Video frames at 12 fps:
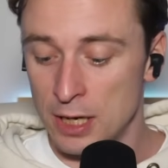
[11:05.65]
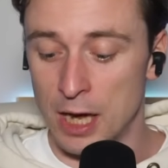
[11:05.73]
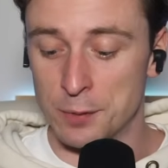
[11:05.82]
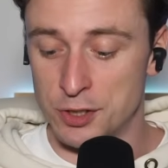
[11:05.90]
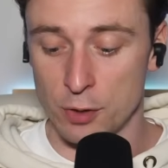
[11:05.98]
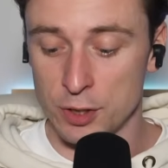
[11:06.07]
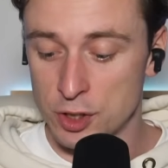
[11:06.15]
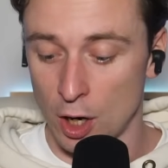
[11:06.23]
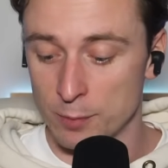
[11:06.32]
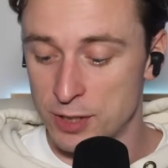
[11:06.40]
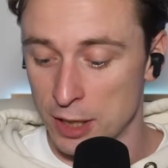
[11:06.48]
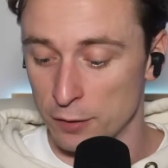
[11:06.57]
It was the only
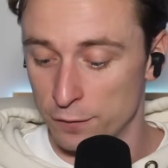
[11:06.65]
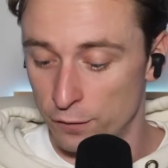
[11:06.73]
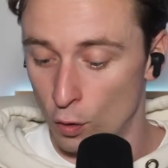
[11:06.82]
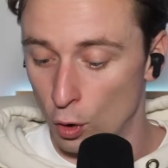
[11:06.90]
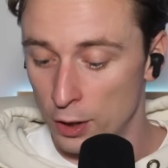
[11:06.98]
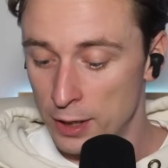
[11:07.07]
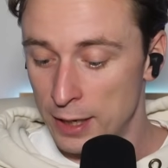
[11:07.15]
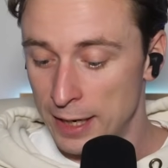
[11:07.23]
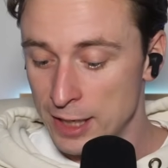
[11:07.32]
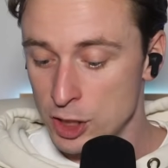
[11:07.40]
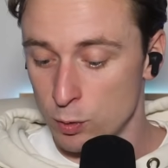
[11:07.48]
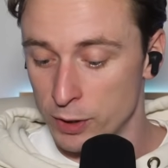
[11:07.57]
time Taylor fought
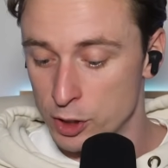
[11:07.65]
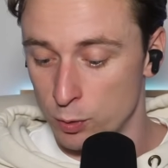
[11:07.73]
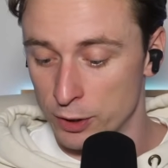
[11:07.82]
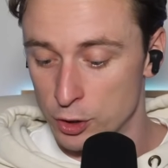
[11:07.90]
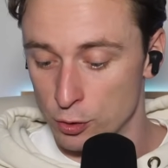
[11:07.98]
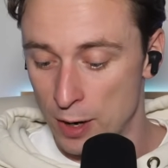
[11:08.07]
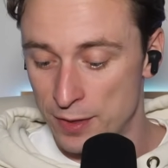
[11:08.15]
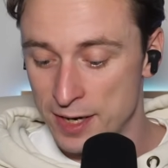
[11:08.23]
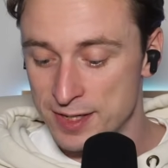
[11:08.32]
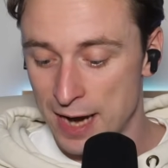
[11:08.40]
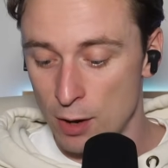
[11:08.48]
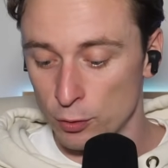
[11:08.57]
in 2022. And then
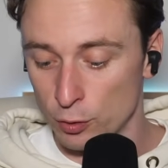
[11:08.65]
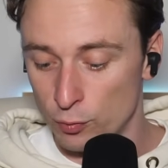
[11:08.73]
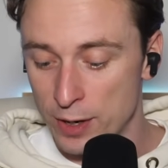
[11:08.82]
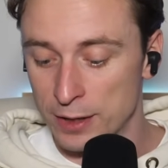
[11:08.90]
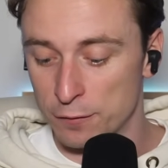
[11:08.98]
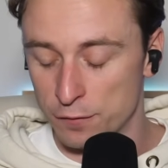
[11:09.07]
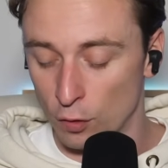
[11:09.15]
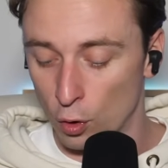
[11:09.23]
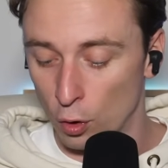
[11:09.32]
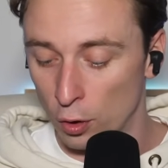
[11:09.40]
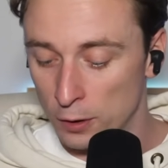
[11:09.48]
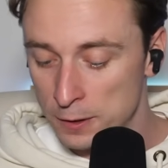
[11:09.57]
he's out the ring
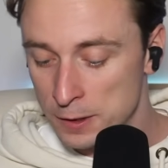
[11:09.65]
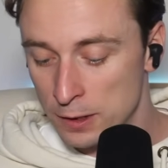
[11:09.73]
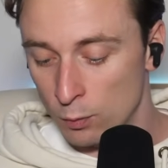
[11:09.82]
for,